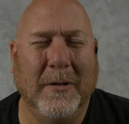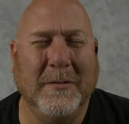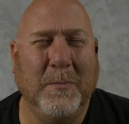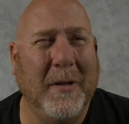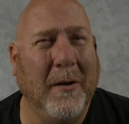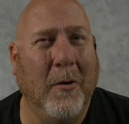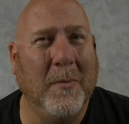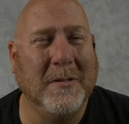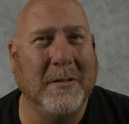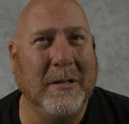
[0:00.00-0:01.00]
it's been
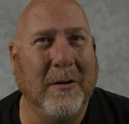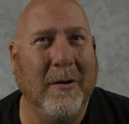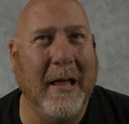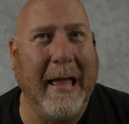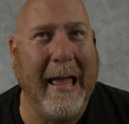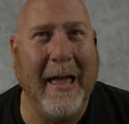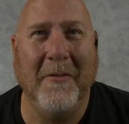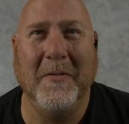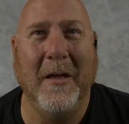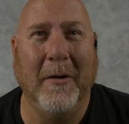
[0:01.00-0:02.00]
almost a year and a
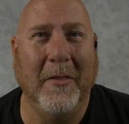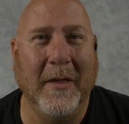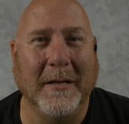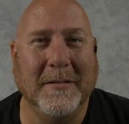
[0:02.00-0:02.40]
half now, I think.